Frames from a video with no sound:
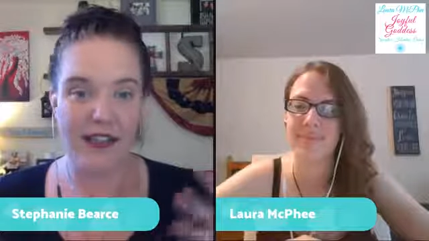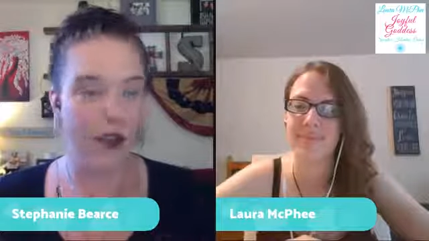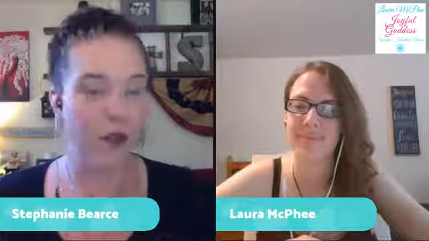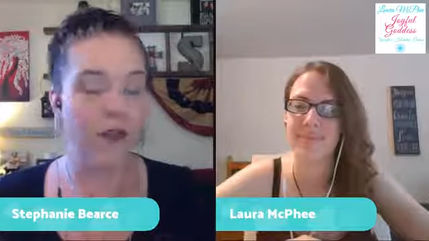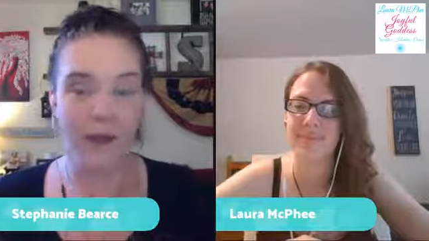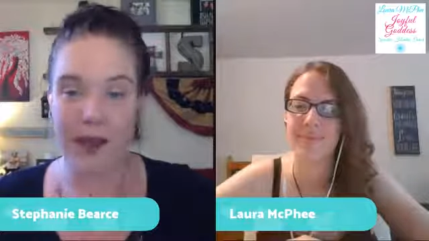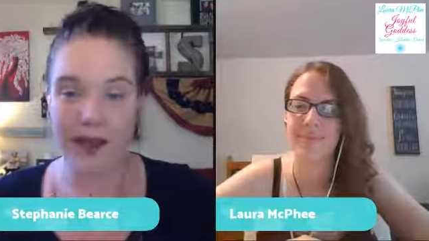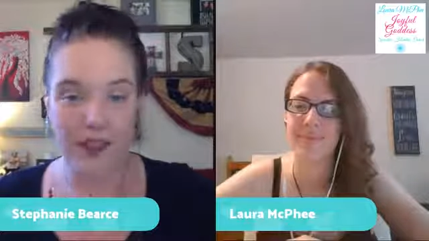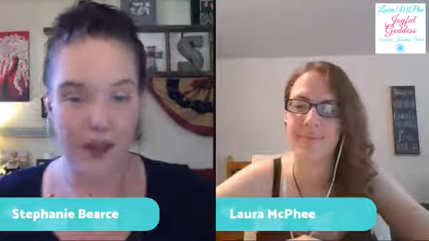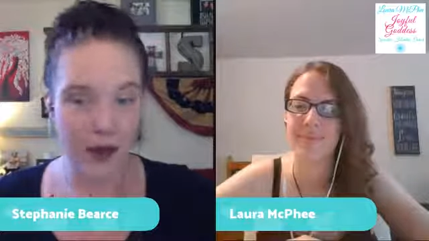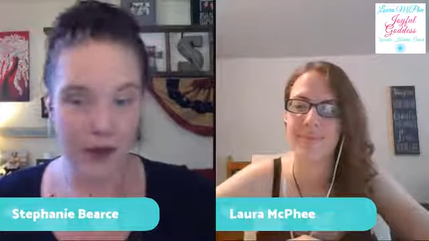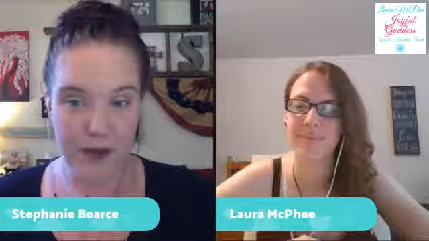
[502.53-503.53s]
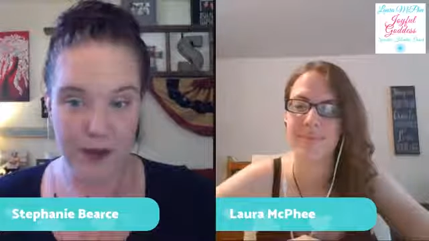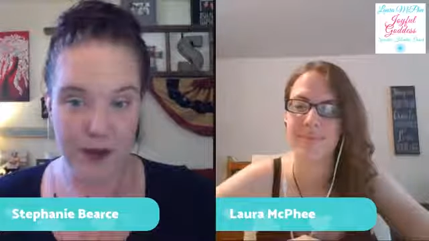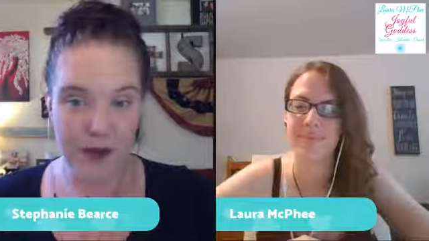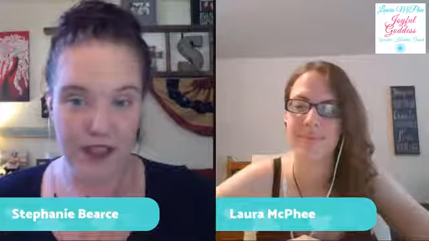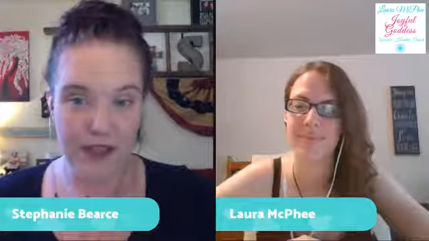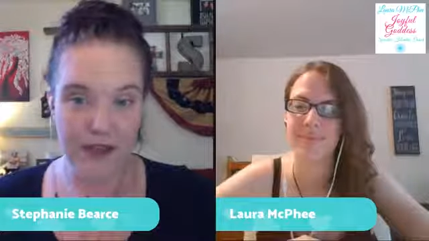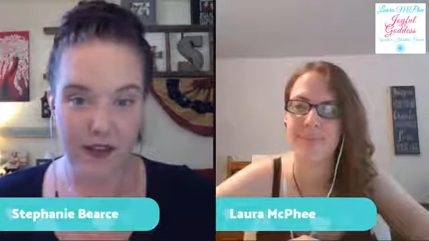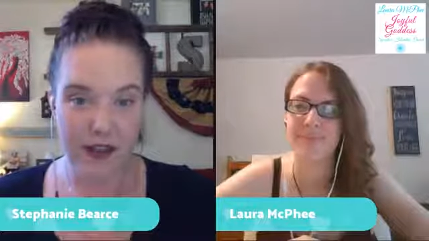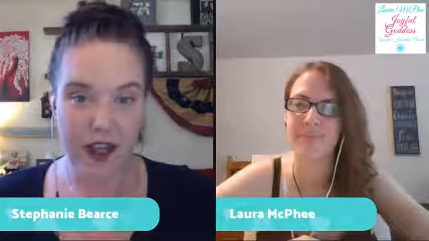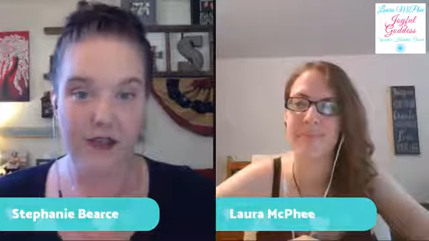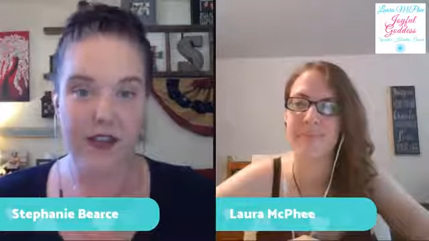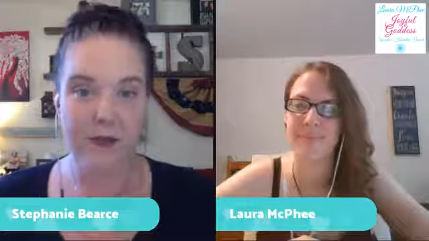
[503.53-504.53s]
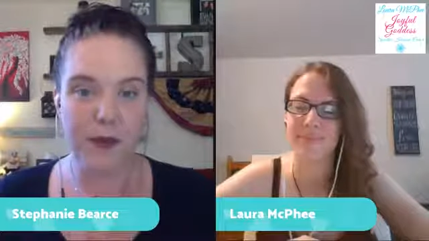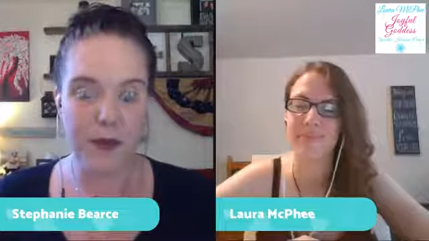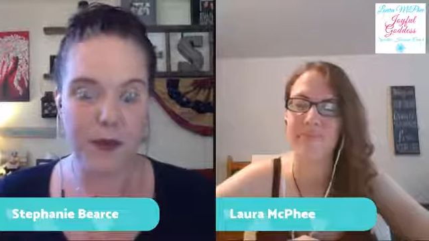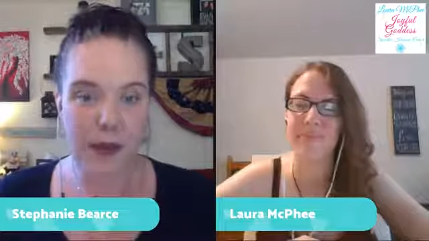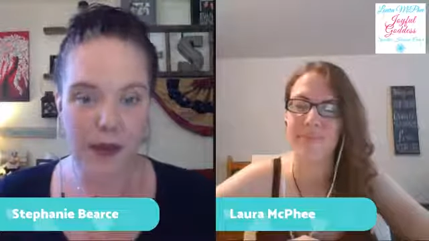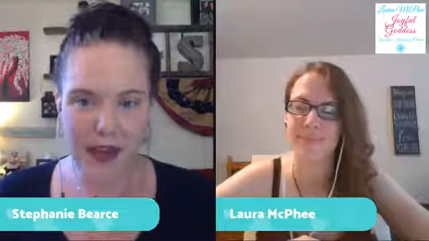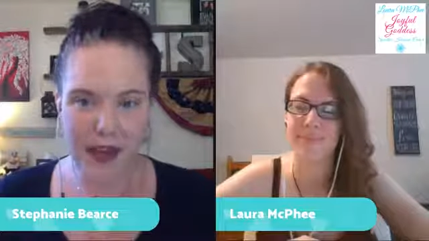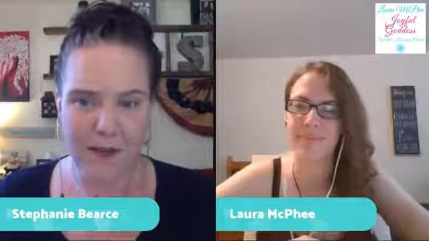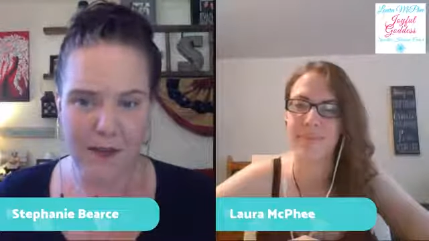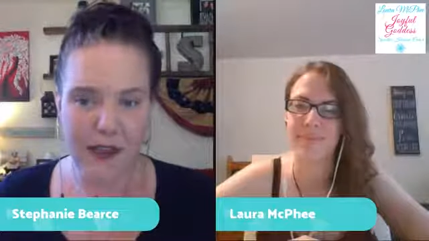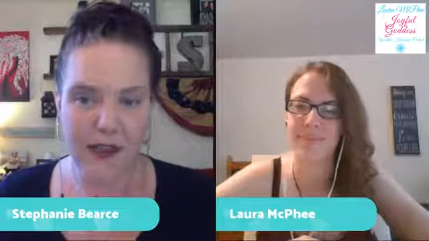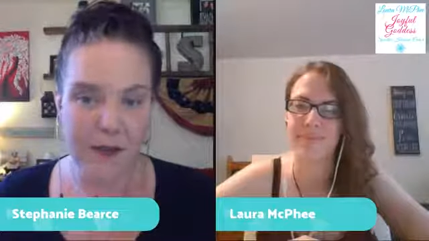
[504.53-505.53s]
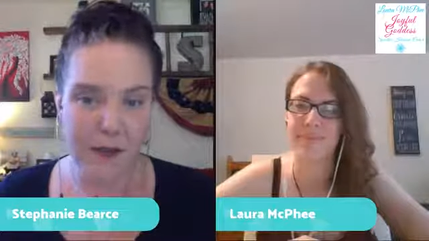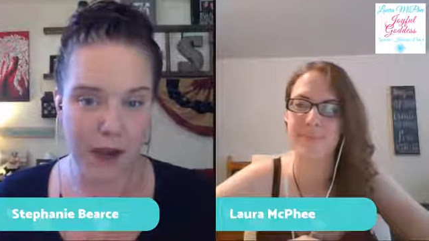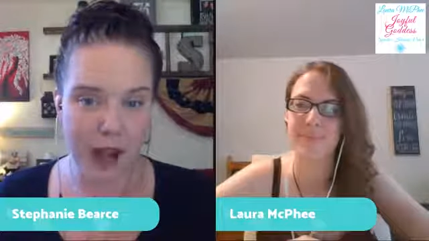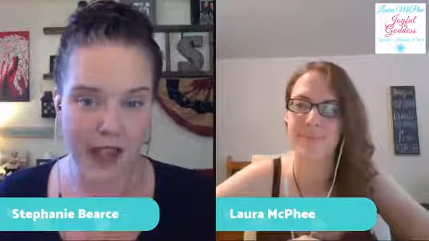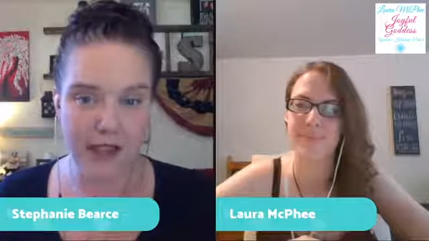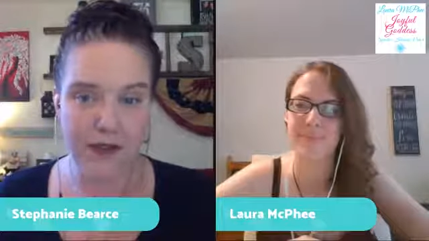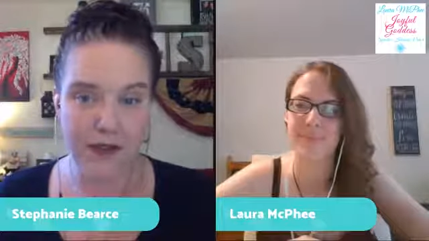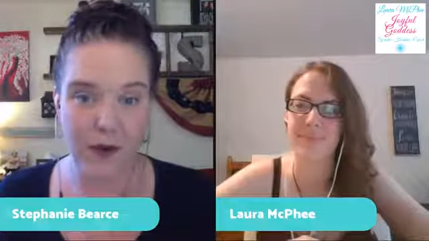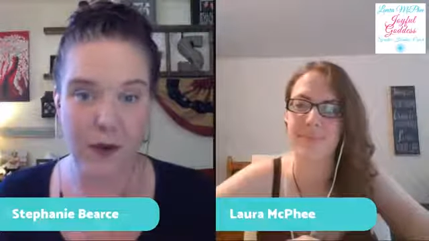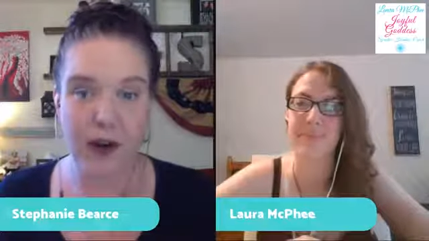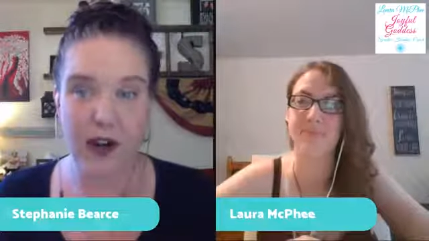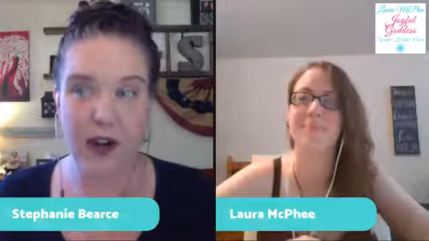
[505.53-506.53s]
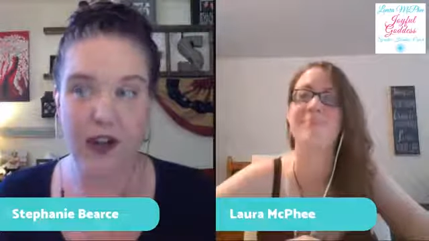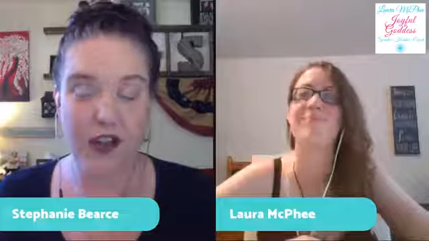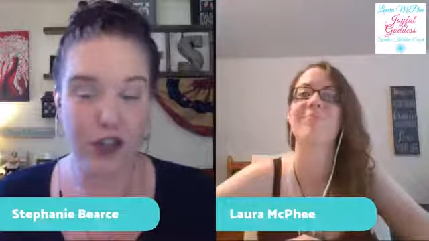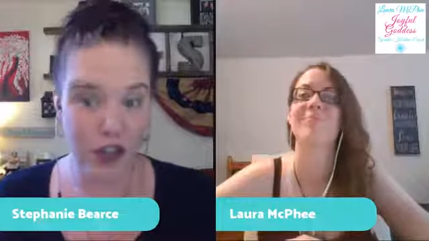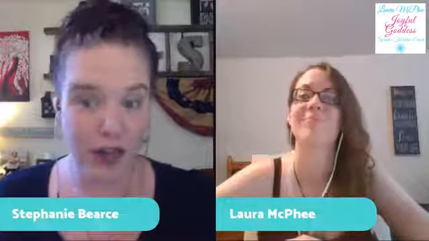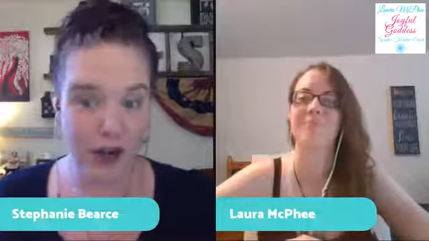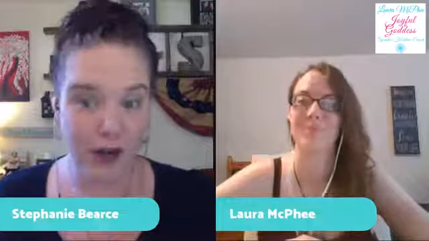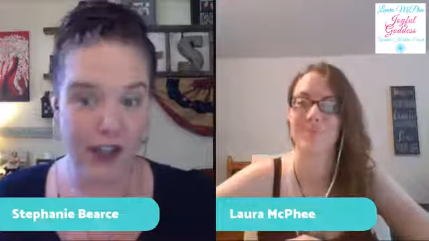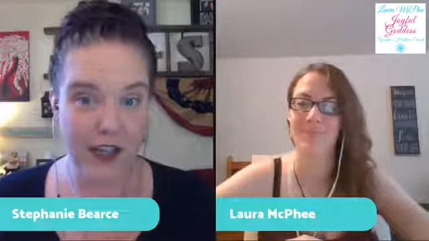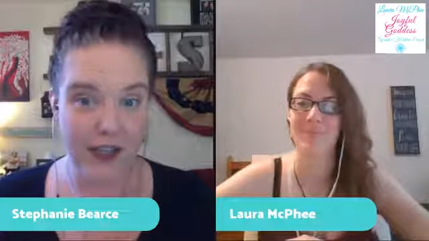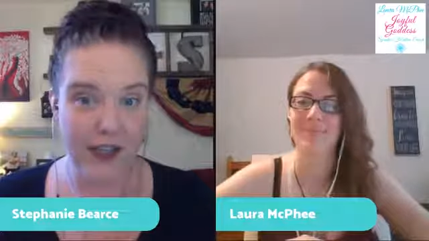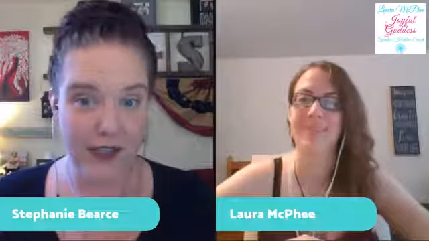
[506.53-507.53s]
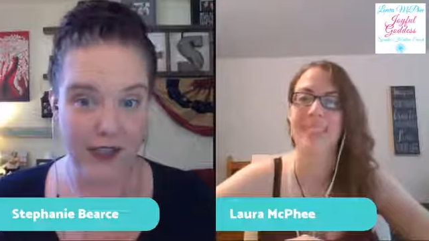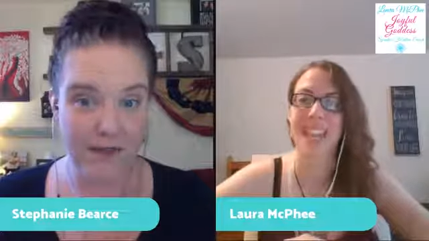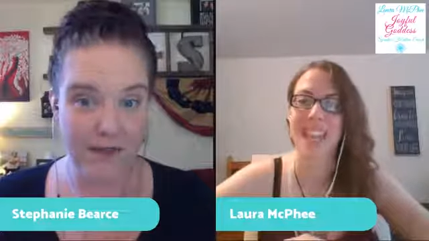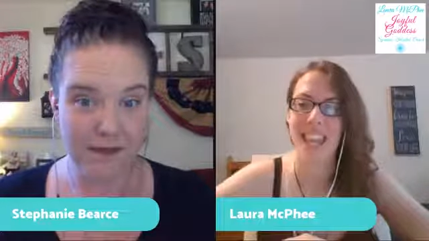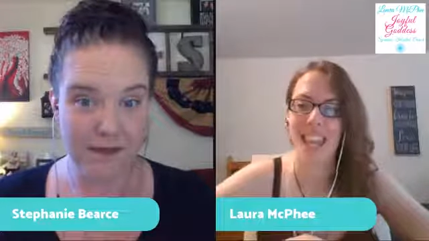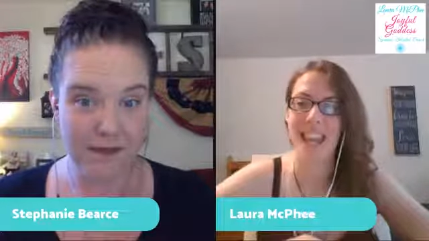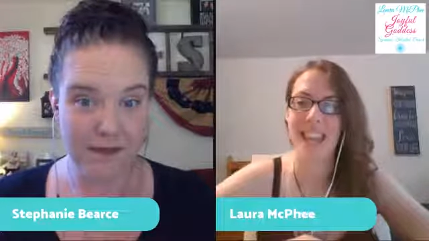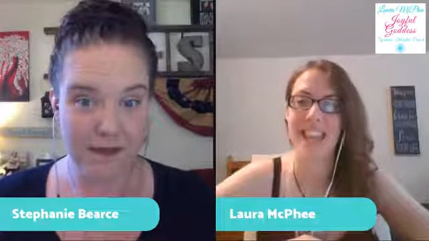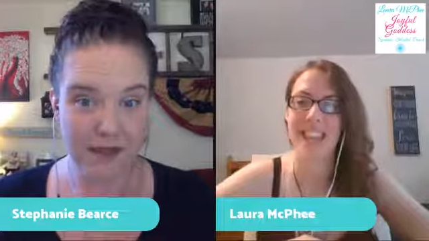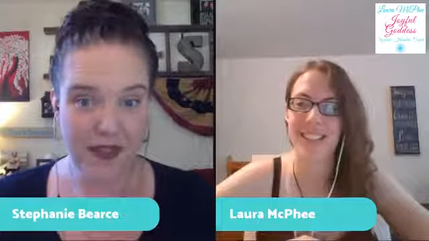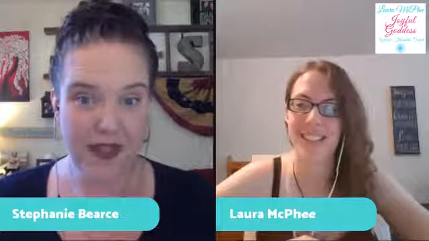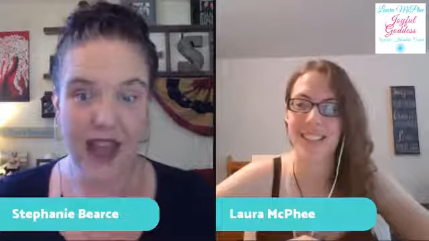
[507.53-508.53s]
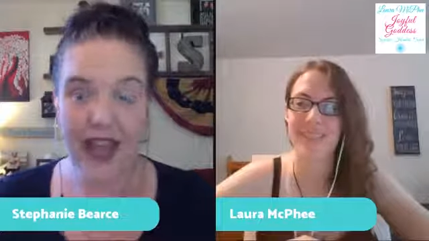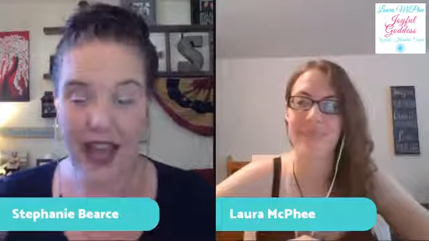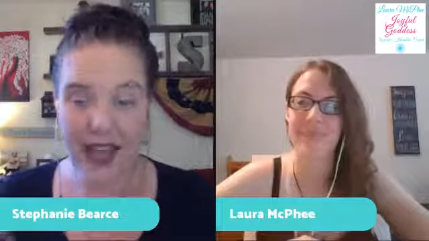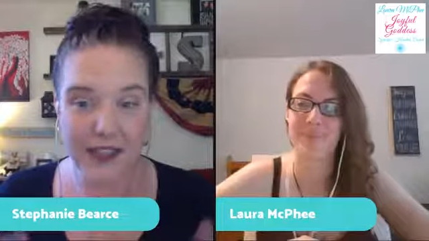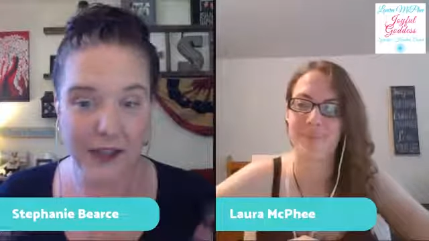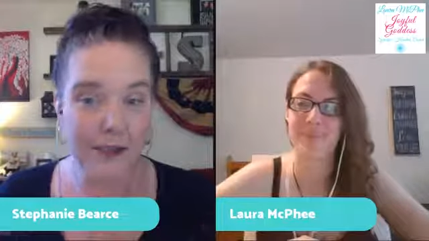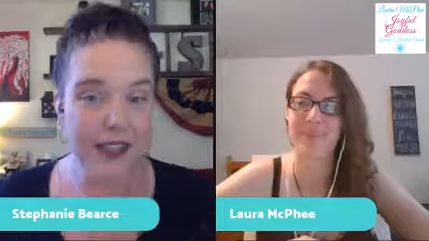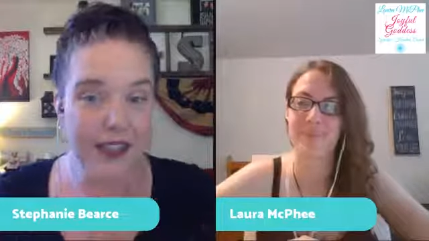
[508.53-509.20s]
Speaker 1: you know, for men too, I'm sure on different levels, but women have been suppressed for generations. Yes. It hasn't been